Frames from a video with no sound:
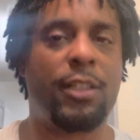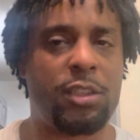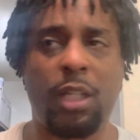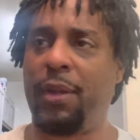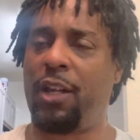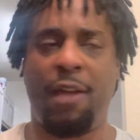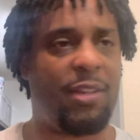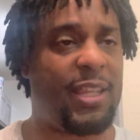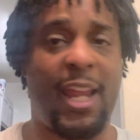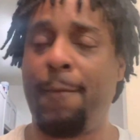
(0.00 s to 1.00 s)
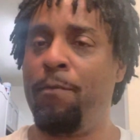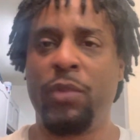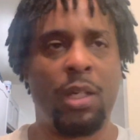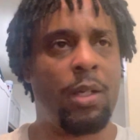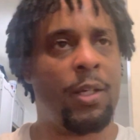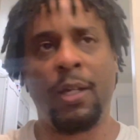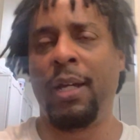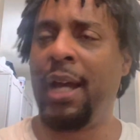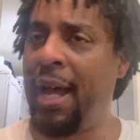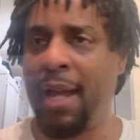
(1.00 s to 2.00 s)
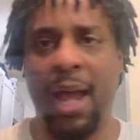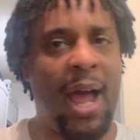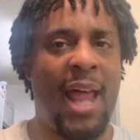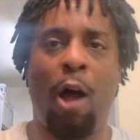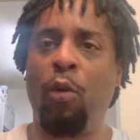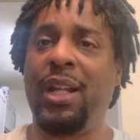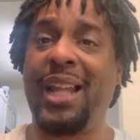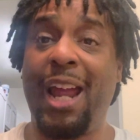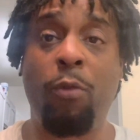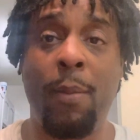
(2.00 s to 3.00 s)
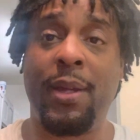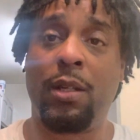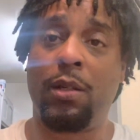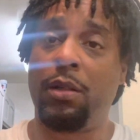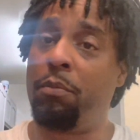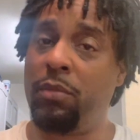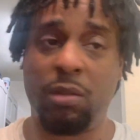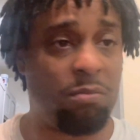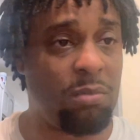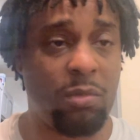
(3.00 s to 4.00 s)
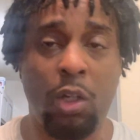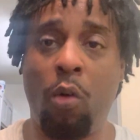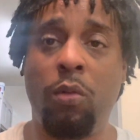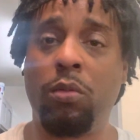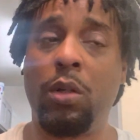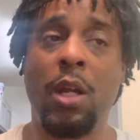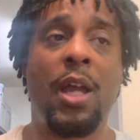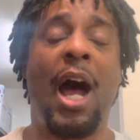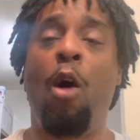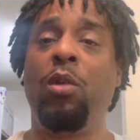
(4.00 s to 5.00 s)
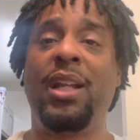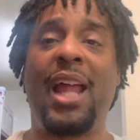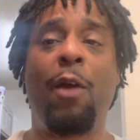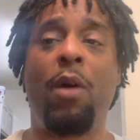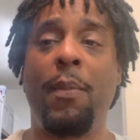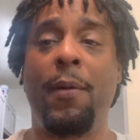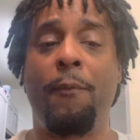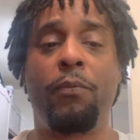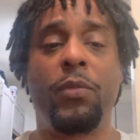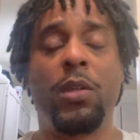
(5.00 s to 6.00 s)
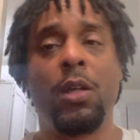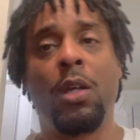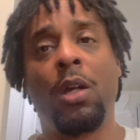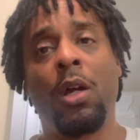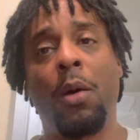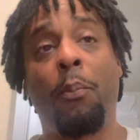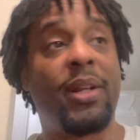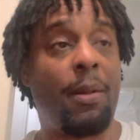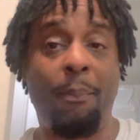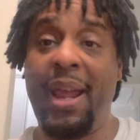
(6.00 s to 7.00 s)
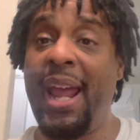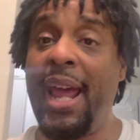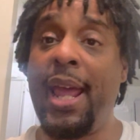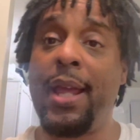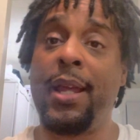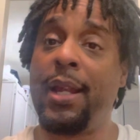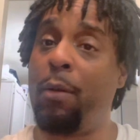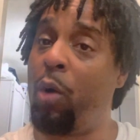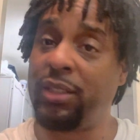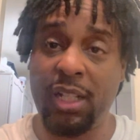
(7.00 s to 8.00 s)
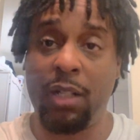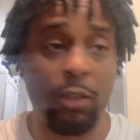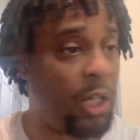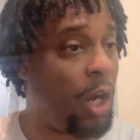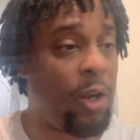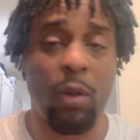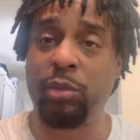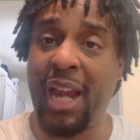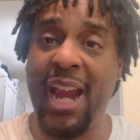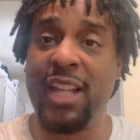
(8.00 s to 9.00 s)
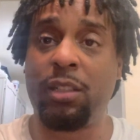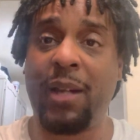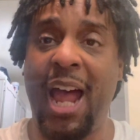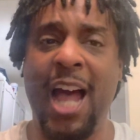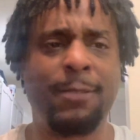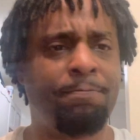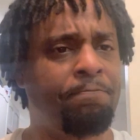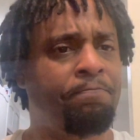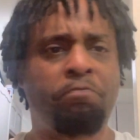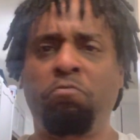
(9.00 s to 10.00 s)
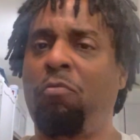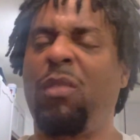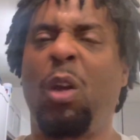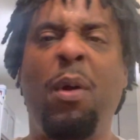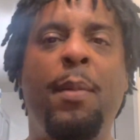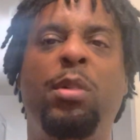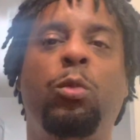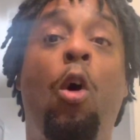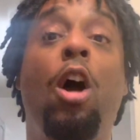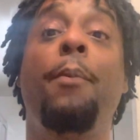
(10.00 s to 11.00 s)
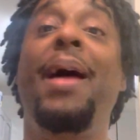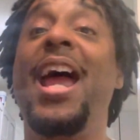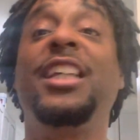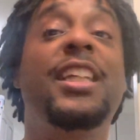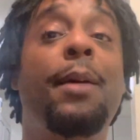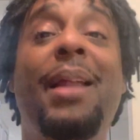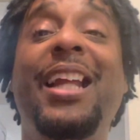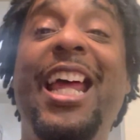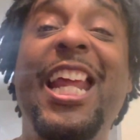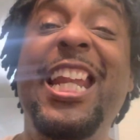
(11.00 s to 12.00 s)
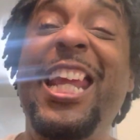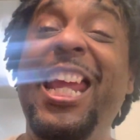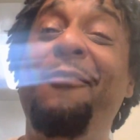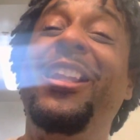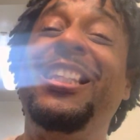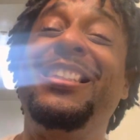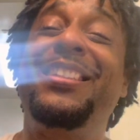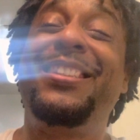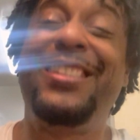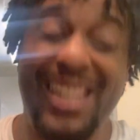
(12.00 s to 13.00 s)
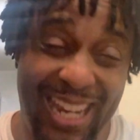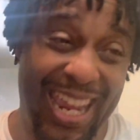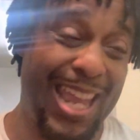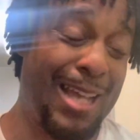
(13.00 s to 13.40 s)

stomach, everything. I only like women. No, I only like women. But the man wasn't, you know, he was a handsome guy. Women was walking past him like they didn't even see him.